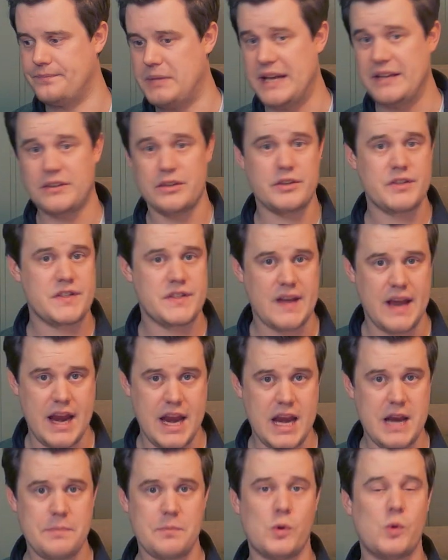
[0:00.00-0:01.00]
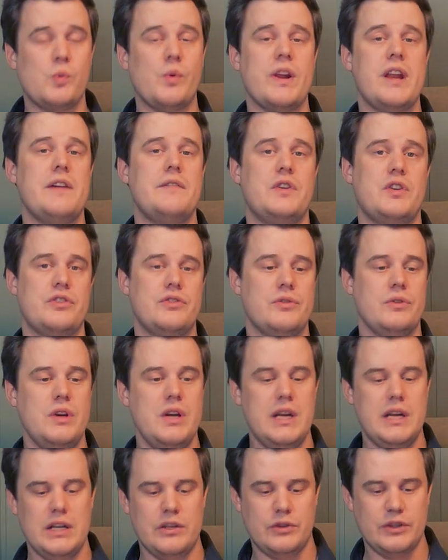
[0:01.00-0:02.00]
painter's tape or whatever
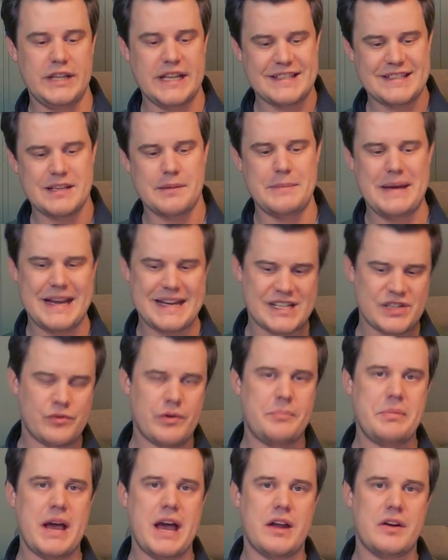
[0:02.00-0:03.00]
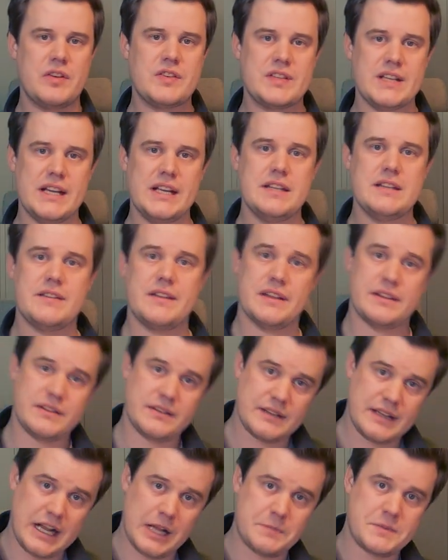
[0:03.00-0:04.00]
to get some extra patterns in that
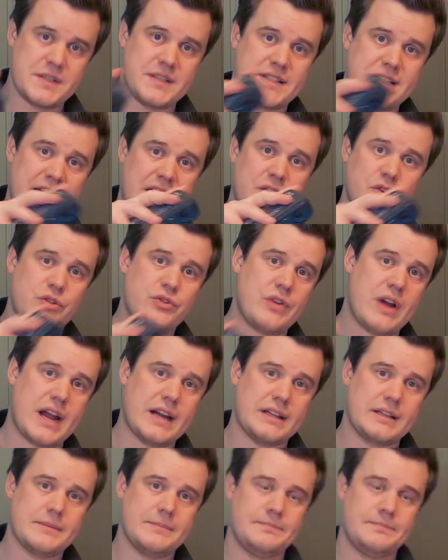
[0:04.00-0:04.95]
helps the scanner track.